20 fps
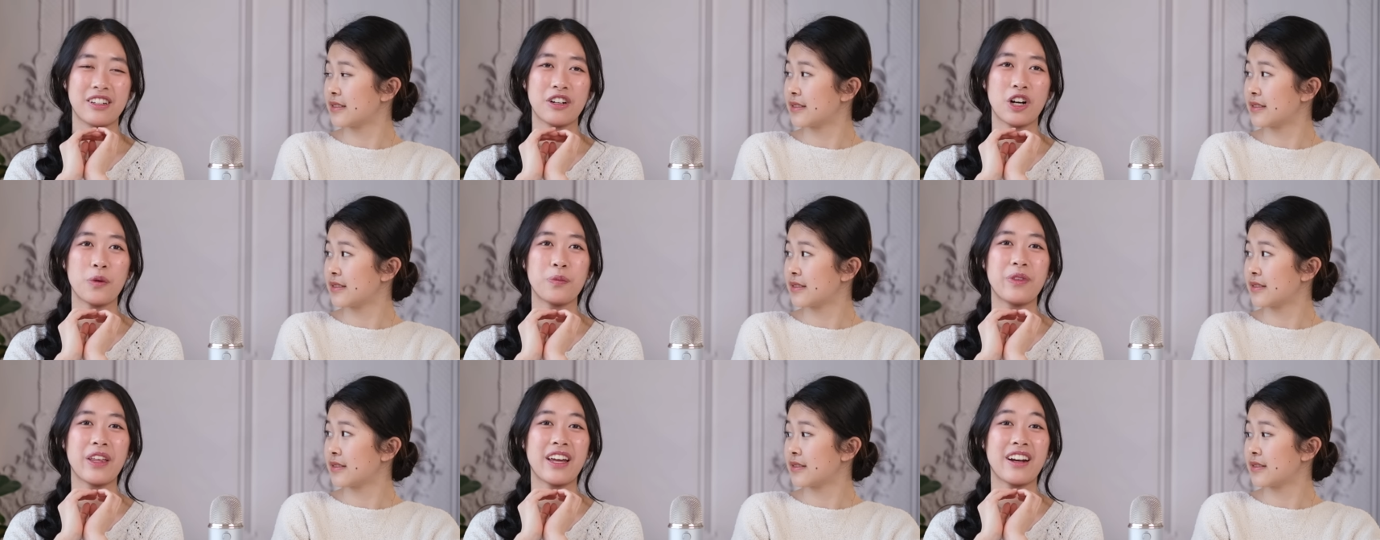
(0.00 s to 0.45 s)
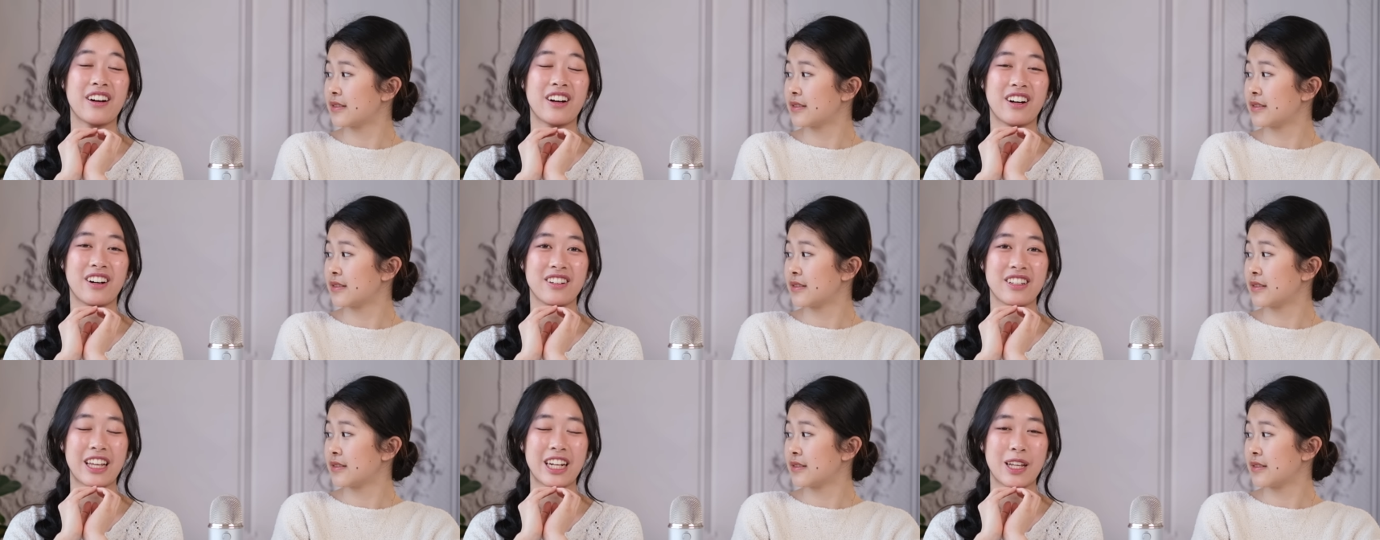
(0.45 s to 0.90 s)
Speaker 1: hope that
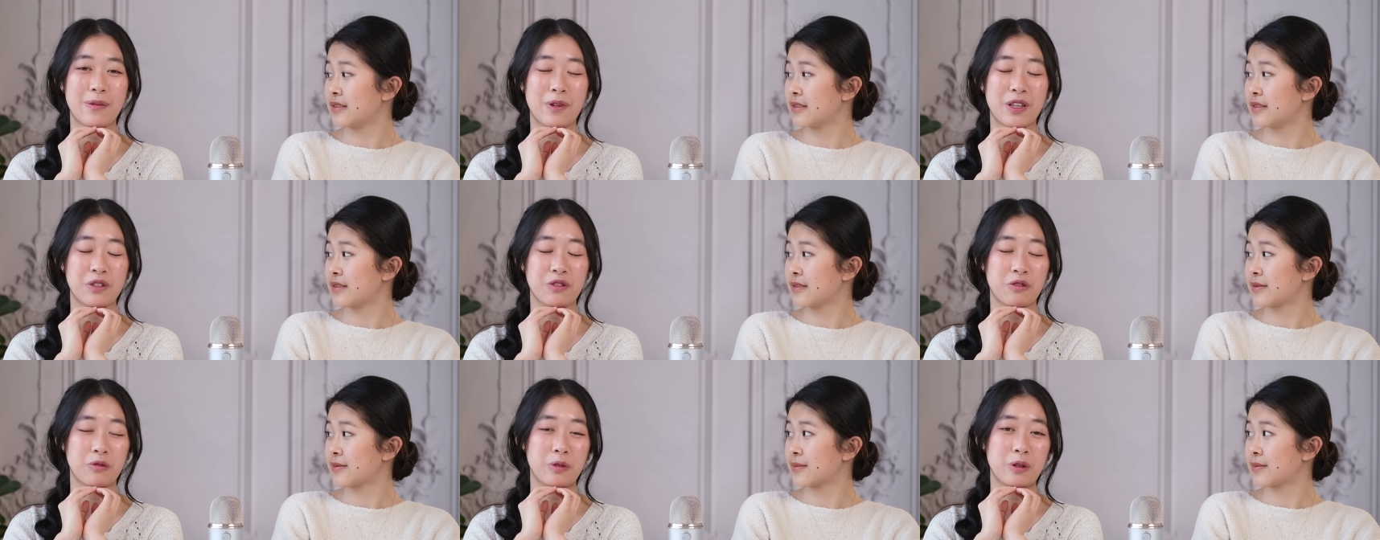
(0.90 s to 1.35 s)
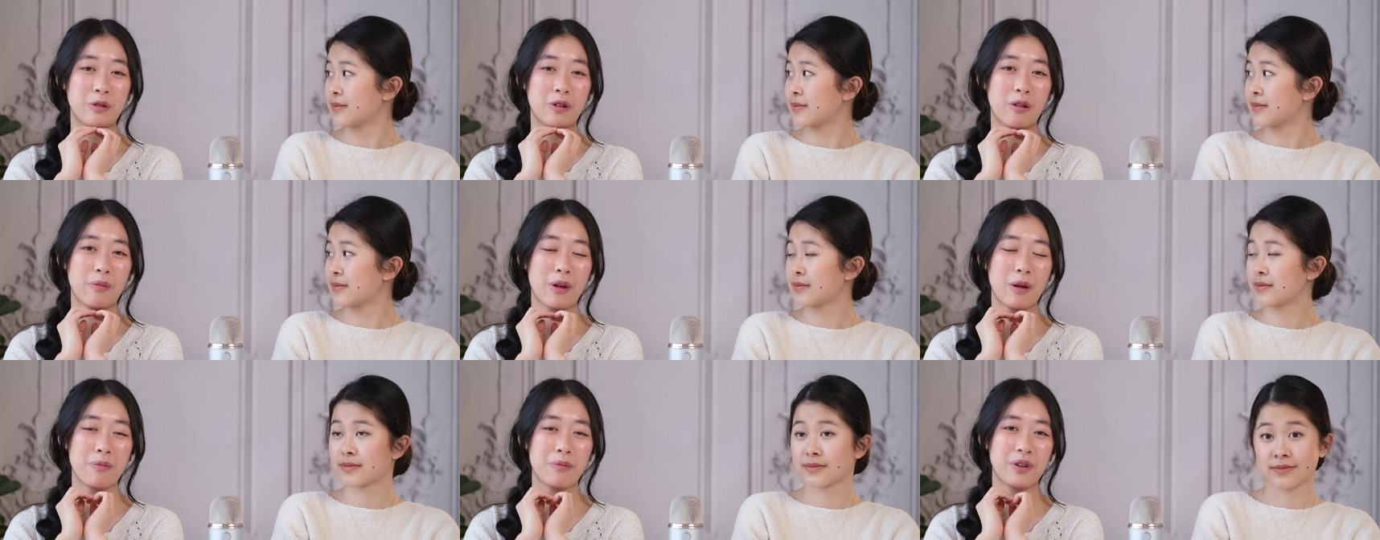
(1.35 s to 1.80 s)
her sentiments will be
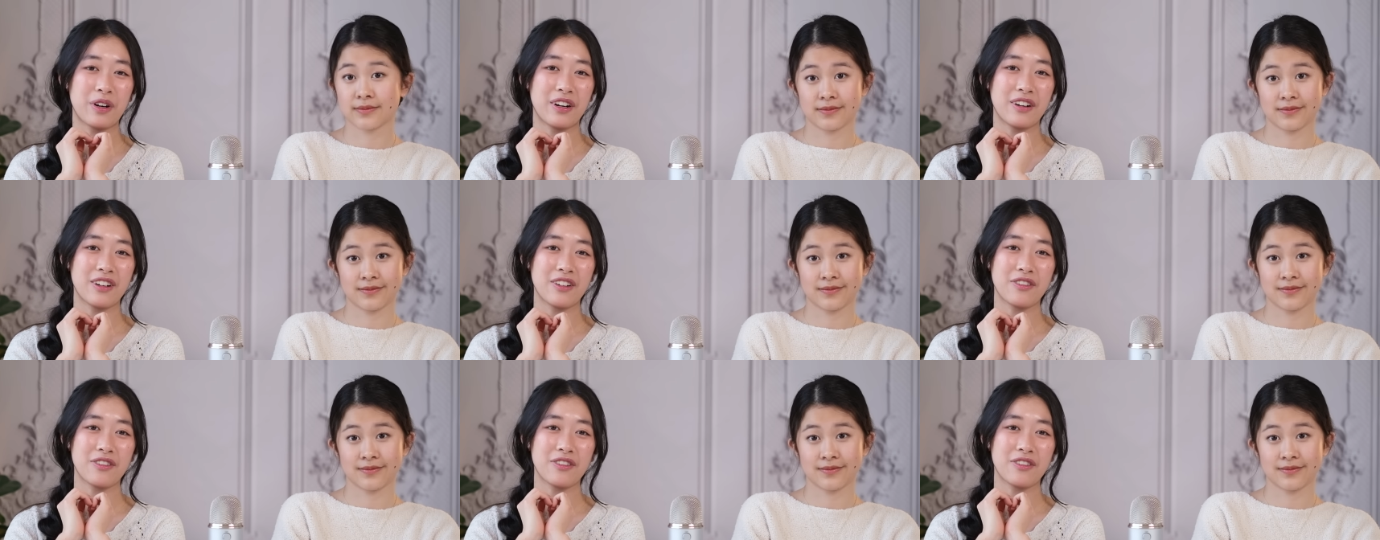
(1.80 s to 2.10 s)
remembered